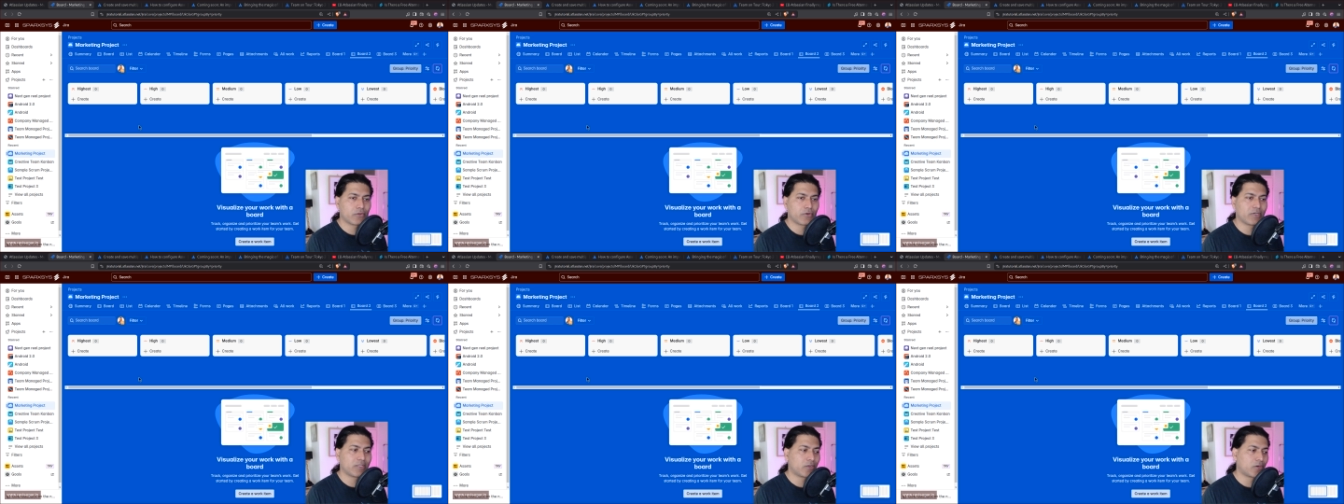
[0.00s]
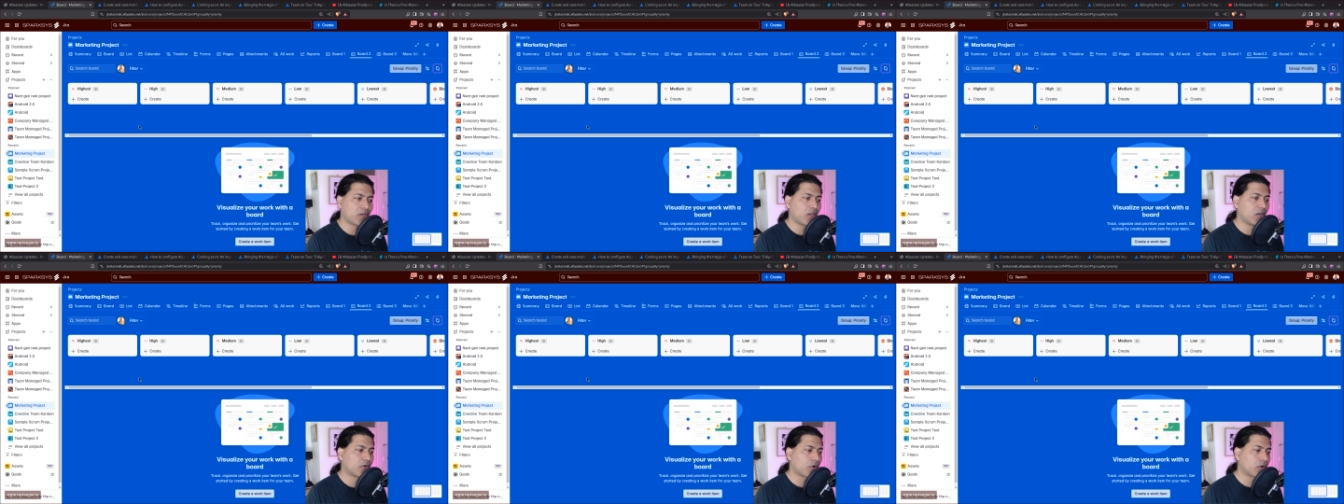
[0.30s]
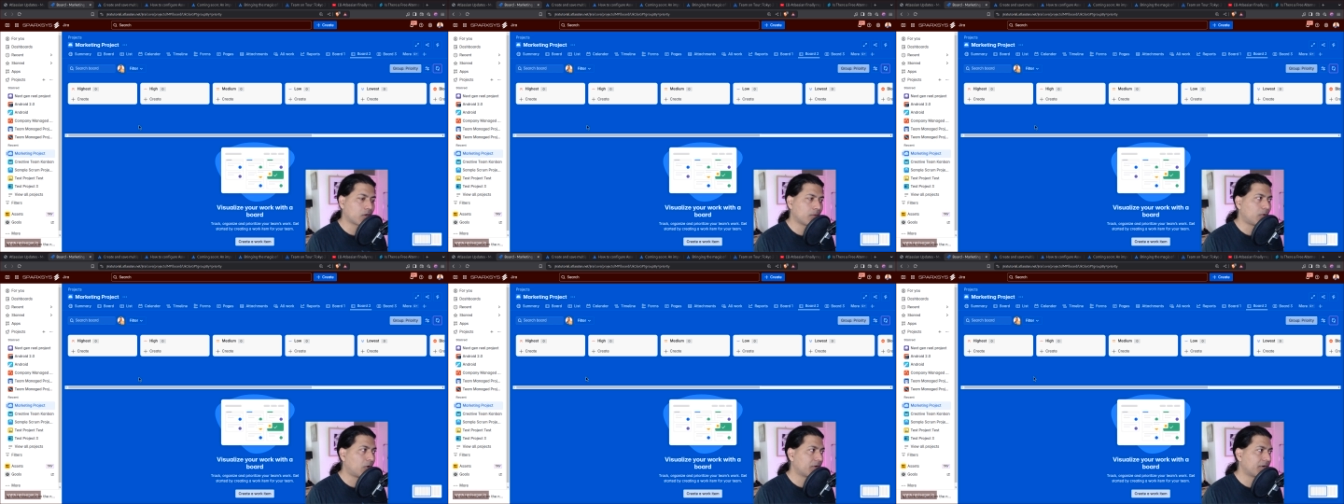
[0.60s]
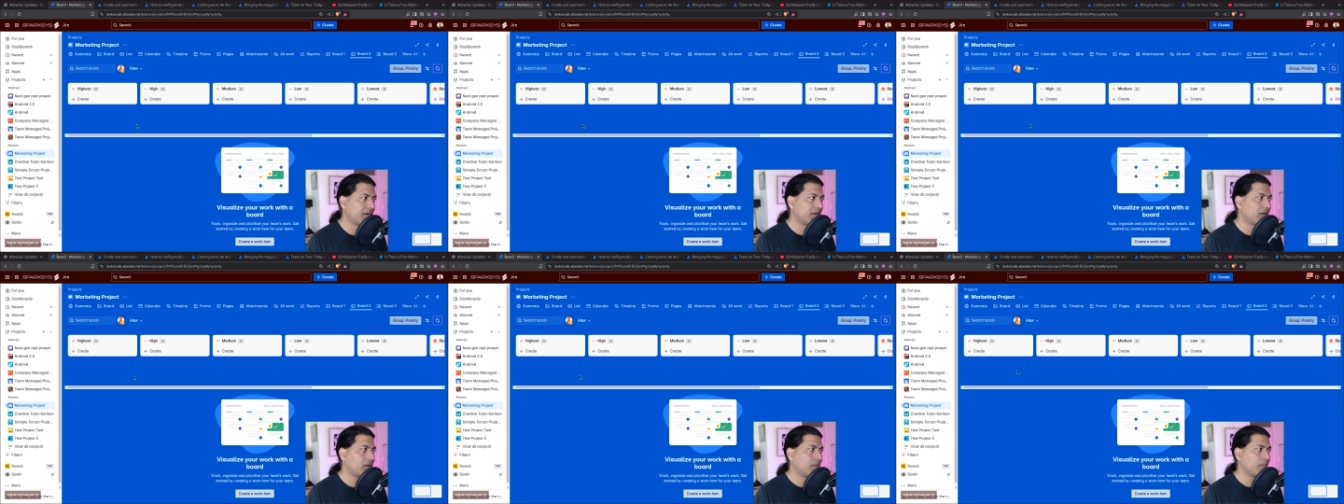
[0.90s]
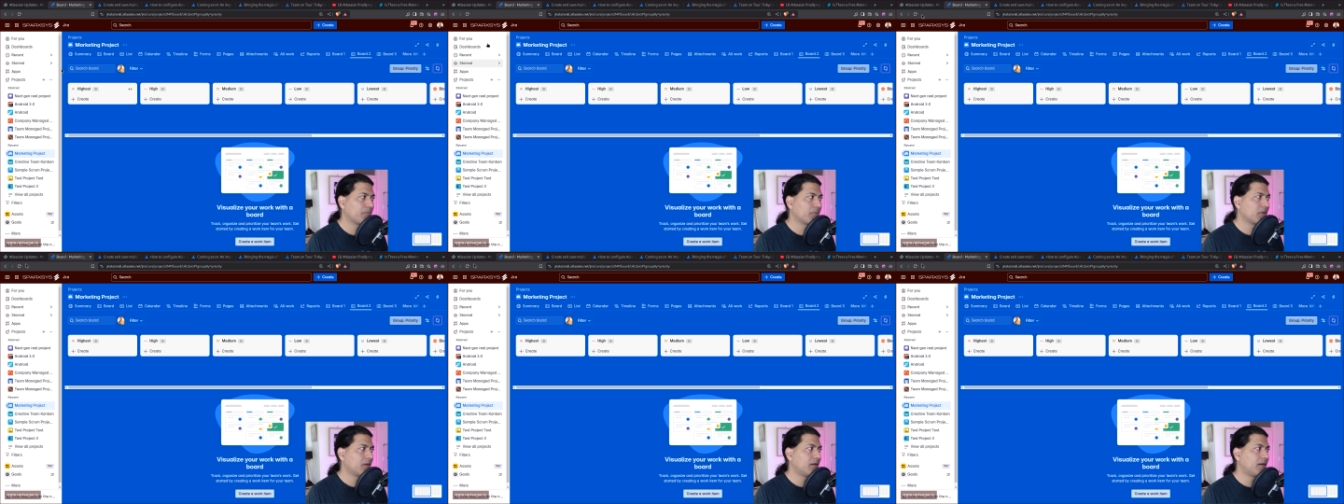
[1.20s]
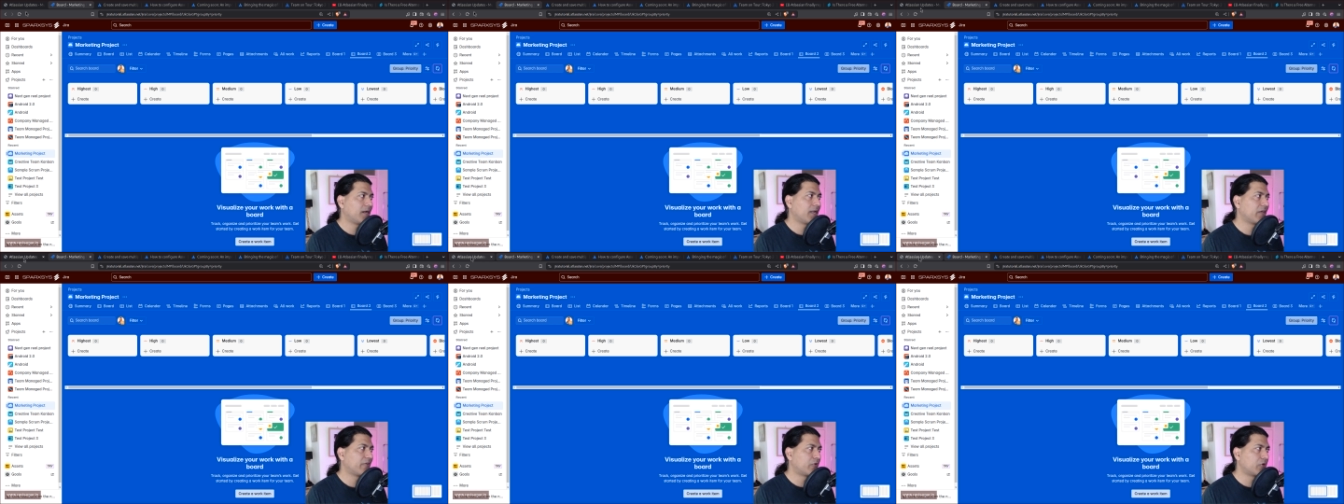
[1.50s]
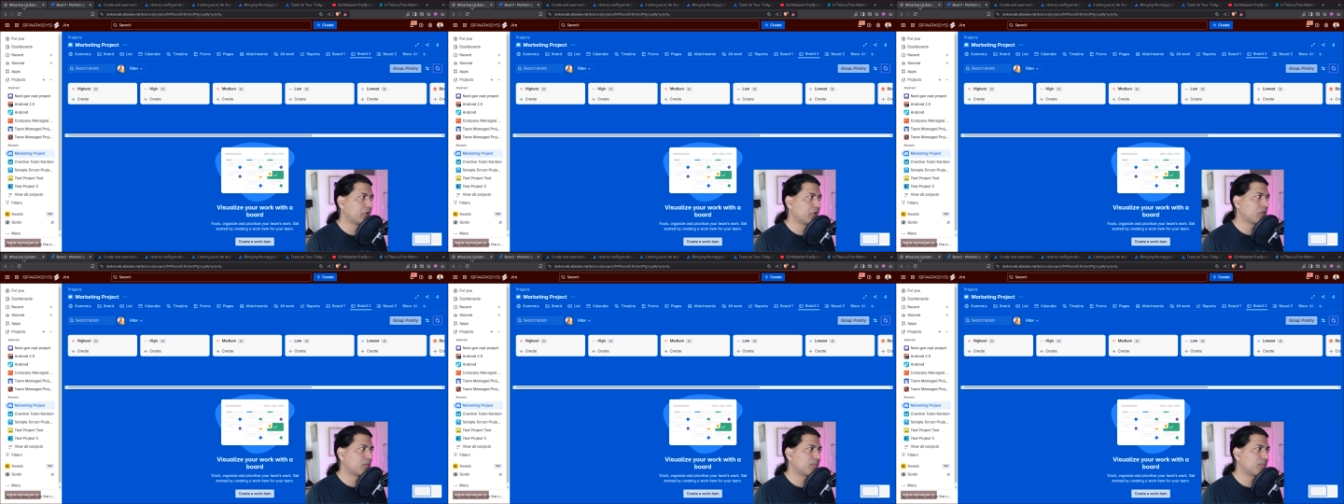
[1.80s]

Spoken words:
So I thought I'll talk about it, and I